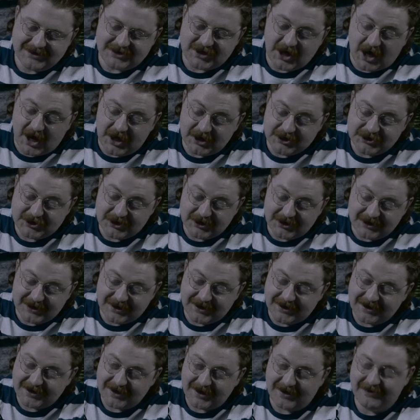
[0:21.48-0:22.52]

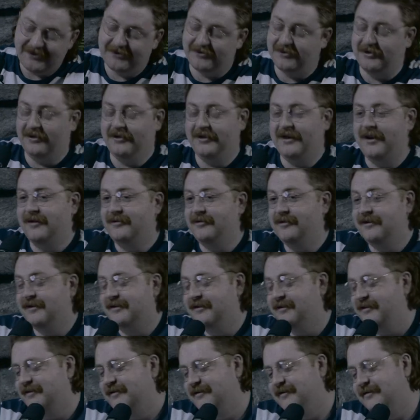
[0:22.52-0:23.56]
Todger? Yeah. I don't heard that
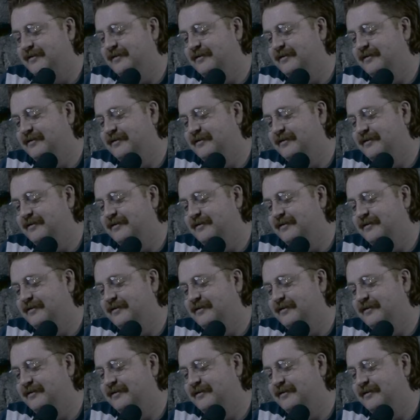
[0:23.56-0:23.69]
one.